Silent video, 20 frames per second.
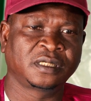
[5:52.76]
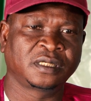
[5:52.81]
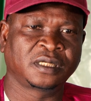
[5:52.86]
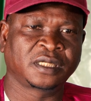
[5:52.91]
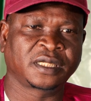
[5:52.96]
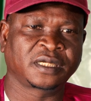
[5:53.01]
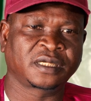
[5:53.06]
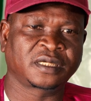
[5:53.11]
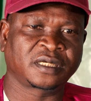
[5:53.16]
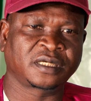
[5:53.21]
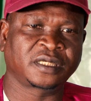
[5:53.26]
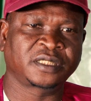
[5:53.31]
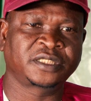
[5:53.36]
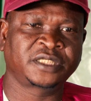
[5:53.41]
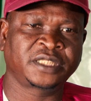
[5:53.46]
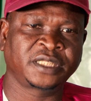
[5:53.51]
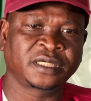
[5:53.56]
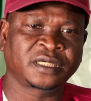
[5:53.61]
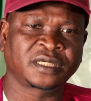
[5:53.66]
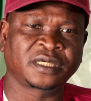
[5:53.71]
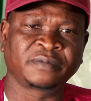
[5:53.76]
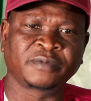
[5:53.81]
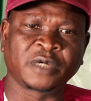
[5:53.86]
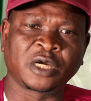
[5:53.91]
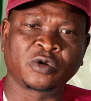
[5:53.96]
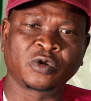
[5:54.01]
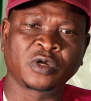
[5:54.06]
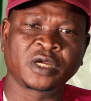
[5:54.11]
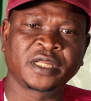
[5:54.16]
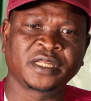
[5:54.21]
like teak and
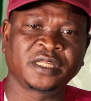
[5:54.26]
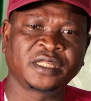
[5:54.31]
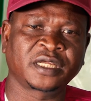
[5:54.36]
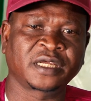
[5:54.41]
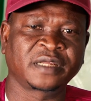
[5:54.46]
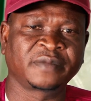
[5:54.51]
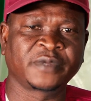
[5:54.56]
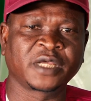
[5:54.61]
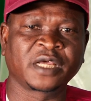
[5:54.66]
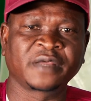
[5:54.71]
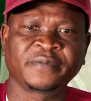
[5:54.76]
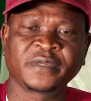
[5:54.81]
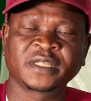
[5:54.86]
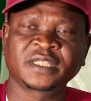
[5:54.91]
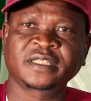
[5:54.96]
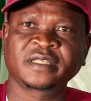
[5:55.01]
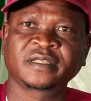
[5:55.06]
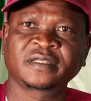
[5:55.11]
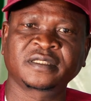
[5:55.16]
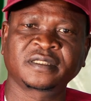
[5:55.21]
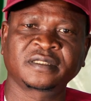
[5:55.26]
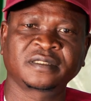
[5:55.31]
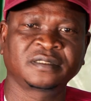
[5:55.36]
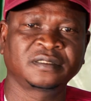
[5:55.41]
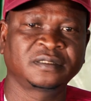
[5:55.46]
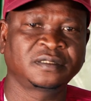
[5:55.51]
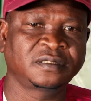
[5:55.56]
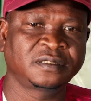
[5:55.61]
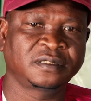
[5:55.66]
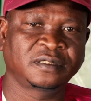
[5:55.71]
mahogany, can be harvested
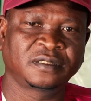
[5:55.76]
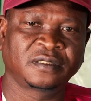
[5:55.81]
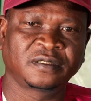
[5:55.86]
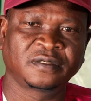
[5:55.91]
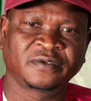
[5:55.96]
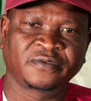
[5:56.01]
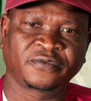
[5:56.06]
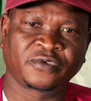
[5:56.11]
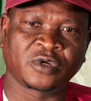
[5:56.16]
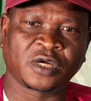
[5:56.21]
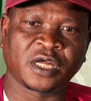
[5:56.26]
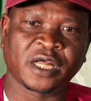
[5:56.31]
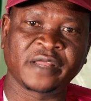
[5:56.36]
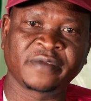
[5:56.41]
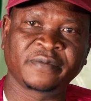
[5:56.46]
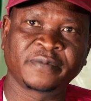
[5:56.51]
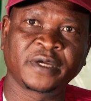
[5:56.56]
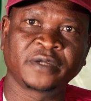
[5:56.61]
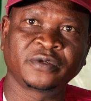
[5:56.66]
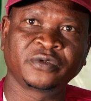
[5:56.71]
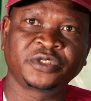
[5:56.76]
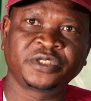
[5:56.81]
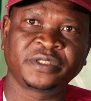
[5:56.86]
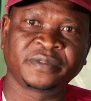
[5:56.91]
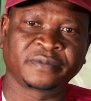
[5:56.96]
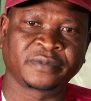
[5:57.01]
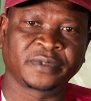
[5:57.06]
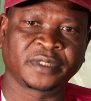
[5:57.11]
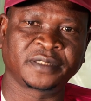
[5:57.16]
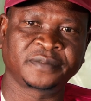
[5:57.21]
for high-value
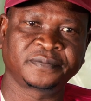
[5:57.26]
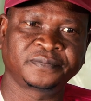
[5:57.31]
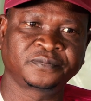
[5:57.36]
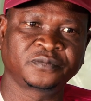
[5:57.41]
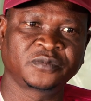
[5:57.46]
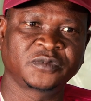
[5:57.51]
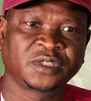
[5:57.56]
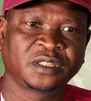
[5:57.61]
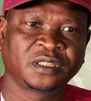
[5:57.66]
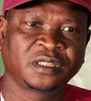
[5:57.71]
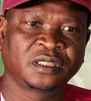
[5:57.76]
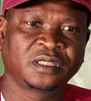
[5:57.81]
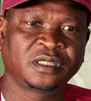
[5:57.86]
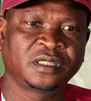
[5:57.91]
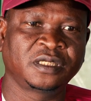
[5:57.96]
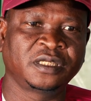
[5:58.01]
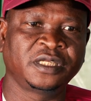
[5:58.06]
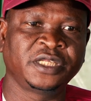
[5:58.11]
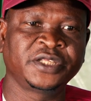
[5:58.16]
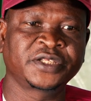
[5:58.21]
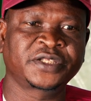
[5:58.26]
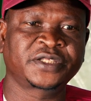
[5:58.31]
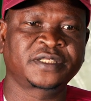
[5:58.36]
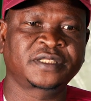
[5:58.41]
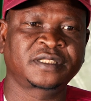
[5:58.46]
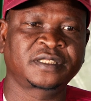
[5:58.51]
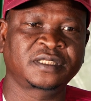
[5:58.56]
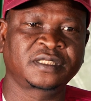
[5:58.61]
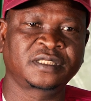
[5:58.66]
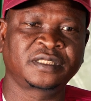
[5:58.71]
timber.
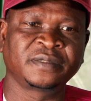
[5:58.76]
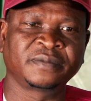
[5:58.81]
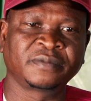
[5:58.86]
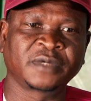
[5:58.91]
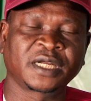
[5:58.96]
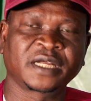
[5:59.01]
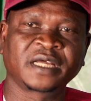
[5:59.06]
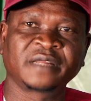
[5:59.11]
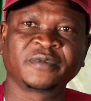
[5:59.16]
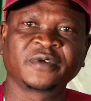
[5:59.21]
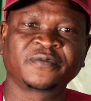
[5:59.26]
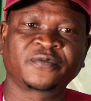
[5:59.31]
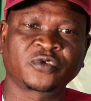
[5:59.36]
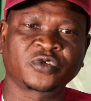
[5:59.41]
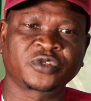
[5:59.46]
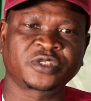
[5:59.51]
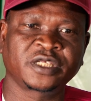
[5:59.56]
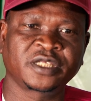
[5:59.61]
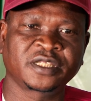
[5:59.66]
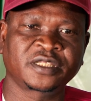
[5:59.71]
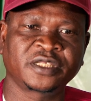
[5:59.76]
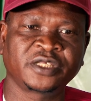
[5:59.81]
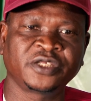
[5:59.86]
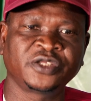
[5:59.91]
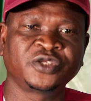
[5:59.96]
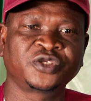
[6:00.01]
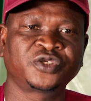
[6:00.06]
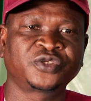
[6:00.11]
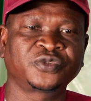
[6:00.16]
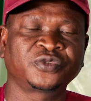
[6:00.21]
This timber can be processed
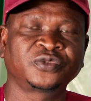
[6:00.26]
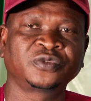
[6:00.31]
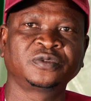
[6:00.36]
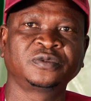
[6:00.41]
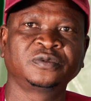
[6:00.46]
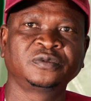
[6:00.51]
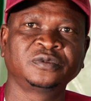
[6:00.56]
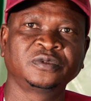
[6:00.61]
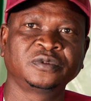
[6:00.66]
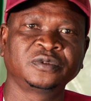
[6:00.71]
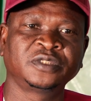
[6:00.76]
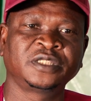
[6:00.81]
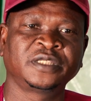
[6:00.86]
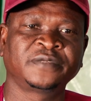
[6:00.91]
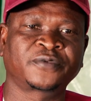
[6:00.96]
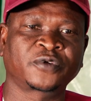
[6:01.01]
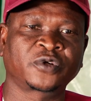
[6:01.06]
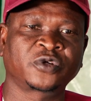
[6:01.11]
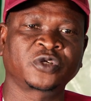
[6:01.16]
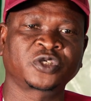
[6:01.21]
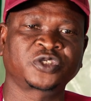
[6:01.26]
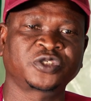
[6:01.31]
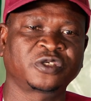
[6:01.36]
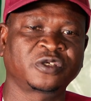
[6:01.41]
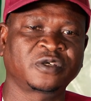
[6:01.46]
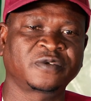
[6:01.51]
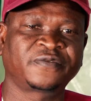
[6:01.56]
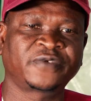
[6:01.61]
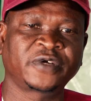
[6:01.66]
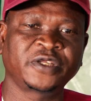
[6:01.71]
into the
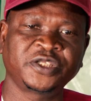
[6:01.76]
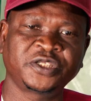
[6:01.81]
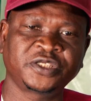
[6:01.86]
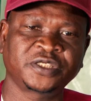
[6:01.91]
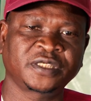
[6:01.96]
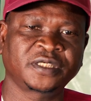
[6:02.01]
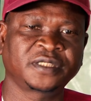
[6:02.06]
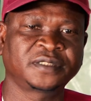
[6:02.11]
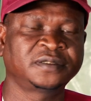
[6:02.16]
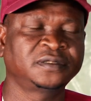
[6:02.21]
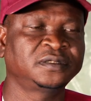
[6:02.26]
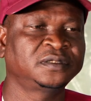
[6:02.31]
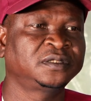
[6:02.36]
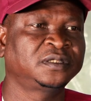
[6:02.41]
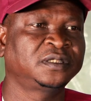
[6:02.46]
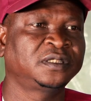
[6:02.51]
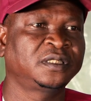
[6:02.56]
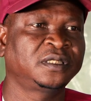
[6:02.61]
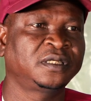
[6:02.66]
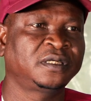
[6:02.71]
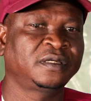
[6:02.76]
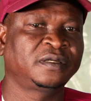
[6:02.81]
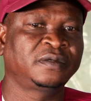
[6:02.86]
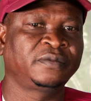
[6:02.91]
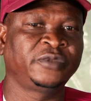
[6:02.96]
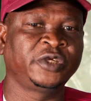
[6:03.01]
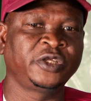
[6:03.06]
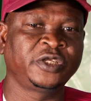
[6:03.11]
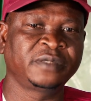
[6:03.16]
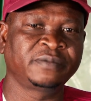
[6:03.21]
production of furniture,
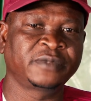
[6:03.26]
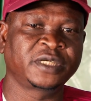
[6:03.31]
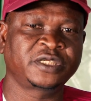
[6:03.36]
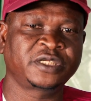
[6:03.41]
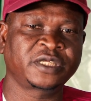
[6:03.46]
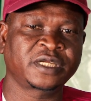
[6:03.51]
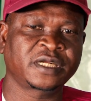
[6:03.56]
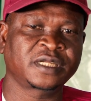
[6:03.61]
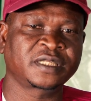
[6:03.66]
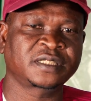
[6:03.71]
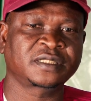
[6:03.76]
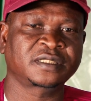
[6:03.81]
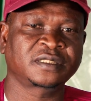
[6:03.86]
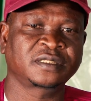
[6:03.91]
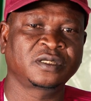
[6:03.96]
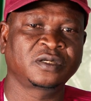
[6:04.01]
building materials,